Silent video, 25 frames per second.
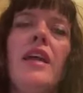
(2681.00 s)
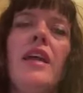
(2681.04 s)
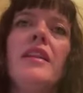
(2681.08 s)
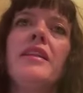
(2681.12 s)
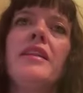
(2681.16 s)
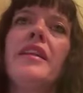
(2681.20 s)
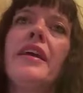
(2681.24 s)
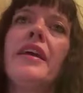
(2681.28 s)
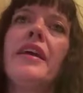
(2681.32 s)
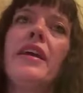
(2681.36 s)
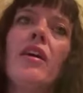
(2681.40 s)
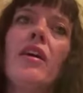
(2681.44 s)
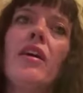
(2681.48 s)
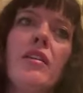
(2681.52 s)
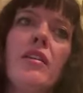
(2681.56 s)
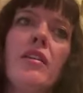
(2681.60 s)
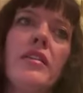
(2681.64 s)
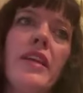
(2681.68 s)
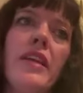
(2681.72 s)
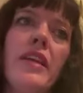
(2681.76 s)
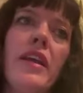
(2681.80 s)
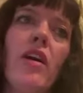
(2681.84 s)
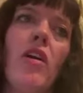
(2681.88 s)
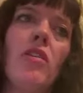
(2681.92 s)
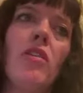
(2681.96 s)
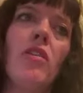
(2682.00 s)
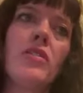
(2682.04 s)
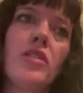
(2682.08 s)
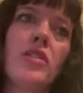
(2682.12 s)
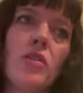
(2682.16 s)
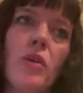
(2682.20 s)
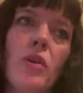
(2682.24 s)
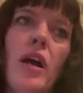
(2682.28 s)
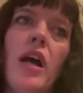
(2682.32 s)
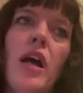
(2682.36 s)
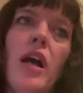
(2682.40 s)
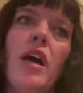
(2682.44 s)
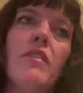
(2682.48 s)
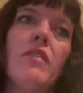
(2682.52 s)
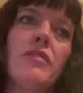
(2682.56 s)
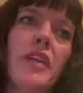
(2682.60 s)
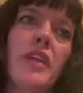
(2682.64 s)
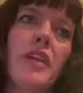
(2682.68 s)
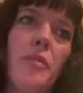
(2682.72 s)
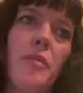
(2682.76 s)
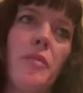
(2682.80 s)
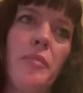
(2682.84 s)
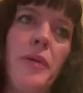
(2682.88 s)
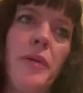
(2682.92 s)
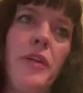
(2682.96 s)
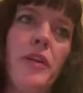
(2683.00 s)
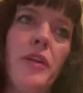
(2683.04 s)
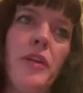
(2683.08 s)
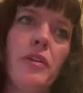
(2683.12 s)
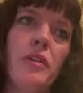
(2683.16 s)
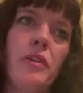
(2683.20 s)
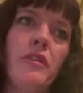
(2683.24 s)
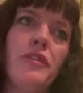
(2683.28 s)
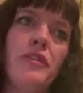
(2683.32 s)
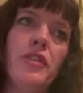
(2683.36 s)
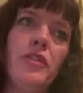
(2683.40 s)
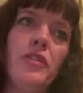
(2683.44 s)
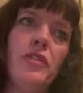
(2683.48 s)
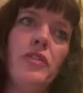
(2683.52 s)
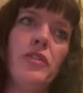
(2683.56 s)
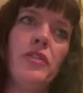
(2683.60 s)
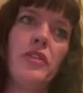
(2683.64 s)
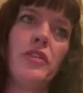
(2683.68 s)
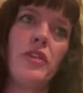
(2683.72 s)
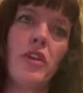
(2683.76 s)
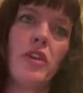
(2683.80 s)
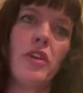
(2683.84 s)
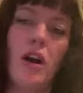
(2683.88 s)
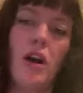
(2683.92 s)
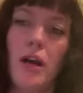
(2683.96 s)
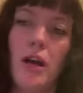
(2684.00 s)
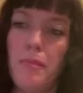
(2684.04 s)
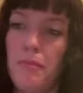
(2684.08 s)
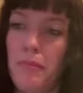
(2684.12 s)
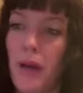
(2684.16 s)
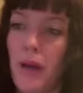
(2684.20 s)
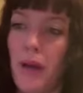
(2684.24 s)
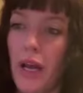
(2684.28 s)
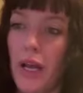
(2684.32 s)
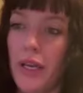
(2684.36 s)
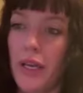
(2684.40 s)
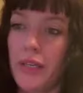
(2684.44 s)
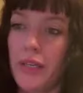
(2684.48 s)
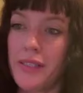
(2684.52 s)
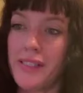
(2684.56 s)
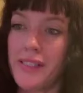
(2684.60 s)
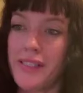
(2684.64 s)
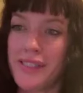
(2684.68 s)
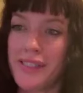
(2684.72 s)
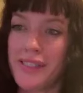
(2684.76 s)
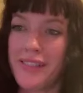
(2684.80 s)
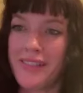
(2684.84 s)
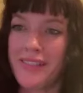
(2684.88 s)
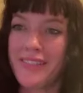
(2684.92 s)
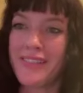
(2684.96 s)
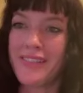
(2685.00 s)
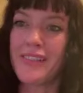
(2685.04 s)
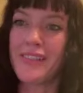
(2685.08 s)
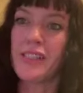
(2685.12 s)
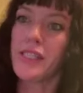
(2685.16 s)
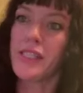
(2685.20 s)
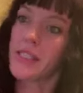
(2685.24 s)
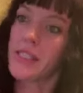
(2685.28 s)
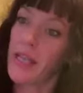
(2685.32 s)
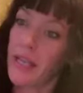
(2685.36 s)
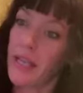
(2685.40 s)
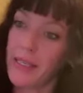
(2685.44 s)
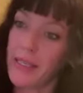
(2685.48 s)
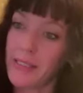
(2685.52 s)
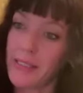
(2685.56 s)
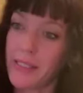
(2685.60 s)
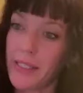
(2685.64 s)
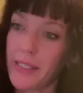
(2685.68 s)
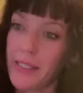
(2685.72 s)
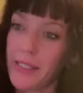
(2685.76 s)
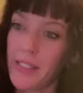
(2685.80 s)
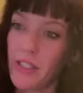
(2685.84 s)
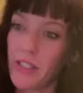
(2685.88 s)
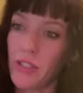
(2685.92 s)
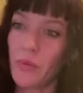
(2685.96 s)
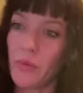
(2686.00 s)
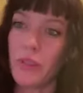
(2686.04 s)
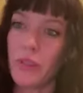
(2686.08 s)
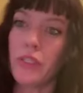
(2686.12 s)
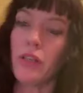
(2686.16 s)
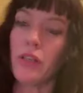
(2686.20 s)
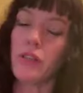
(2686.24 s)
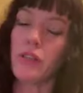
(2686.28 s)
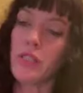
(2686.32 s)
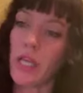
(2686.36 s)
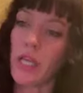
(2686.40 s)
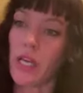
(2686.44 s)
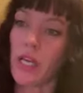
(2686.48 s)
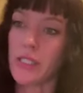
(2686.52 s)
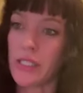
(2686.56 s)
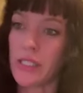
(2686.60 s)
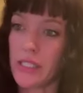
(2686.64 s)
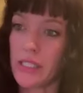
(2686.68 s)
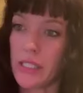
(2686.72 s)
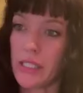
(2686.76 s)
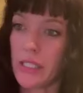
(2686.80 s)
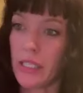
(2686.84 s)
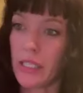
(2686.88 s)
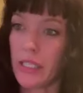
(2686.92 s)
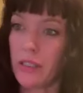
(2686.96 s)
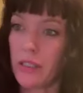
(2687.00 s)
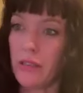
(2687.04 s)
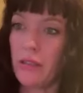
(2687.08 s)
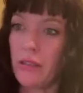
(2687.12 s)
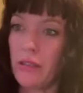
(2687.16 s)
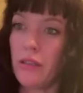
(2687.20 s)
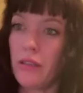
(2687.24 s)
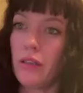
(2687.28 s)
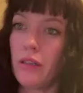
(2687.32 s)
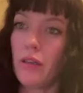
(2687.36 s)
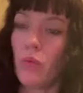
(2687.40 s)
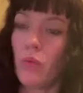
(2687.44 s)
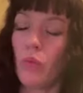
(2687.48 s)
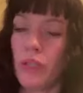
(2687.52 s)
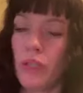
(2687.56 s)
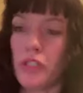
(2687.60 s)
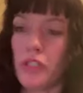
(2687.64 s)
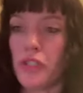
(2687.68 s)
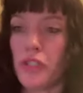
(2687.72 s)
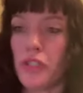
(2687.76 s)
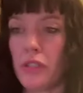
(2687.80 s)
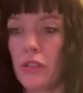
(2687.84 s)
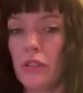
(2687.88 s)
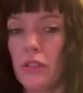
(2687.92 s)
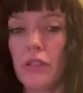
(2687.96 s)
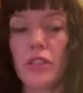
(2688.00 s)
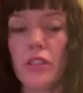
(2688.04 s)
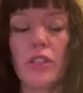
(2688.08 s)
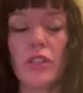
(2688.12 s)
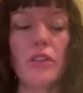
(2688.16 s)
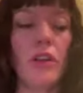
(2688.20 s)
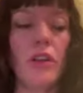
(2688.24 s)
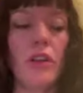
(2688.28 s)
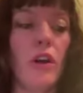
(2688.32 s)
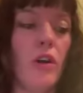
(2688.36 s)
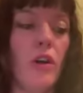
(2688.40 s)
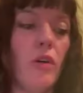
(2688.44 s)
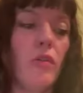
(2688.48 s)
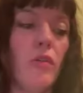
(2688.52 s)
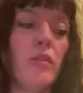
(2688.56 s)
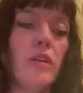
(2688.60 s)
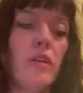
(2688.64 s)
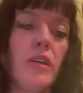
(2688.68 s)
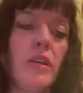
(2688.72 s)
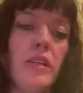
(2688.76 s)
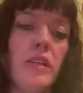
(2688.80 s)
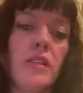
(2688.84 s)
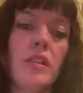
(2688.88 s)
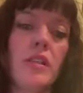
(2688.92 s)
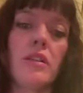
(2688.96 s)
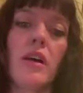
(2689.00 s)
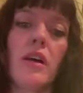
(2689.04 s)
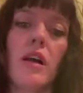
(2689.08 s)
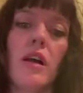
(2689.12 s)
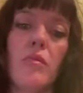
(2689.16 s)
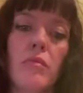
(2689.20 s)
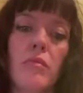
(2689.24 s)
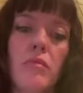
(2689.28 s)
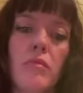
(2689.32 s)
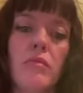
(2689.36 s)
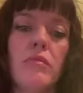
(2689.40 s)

they also have, like, peer reviewed, non-biased scientists doing their testing which, you know, is a lot,